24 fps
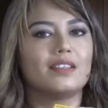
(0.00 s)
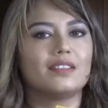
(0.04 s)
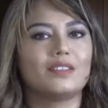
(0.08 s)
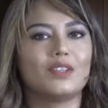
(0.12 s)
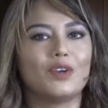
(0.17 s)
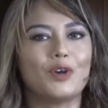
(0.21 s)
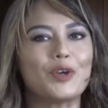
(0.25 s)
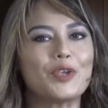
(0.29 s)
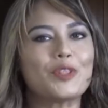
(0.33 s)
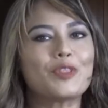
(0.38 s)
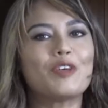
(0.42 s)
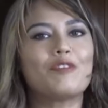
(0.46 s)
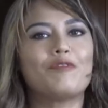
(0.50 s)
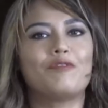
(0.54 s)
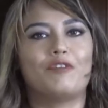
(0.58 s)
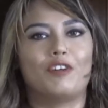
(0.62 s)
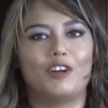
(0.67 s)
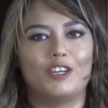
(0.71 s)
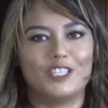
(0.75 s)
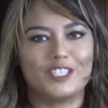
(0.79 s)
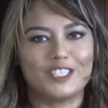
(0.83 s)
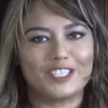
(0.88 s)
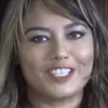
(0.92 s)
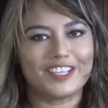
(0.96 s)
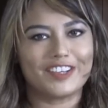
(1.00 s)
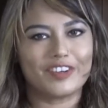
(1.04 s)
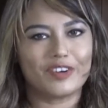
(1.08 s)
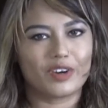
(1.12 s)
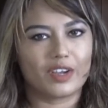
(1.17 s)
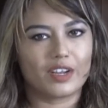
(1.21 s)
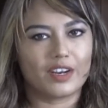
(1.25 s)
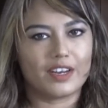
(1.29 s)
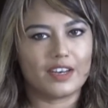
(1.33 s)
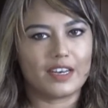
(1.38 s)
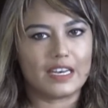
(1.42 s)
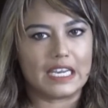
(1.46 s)
So the first thing you're
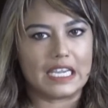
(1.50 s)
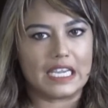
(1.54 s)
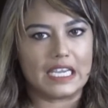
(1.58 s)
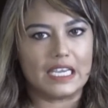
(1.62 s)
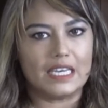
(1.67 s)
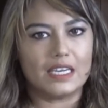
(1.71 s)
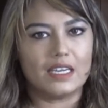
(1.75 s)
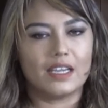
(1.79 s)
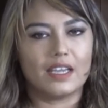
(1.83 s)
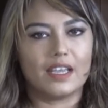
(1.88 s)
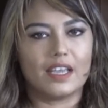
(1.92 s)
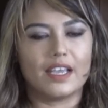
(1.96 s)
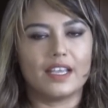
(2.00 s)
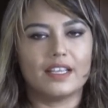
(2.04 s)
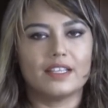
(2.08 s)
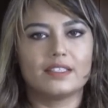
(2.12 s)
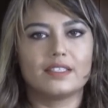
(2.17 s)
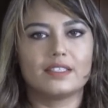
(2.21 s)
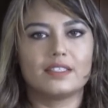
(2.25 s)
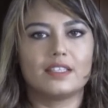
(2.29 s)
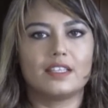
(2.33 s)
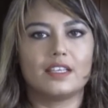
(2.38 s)
gonna need is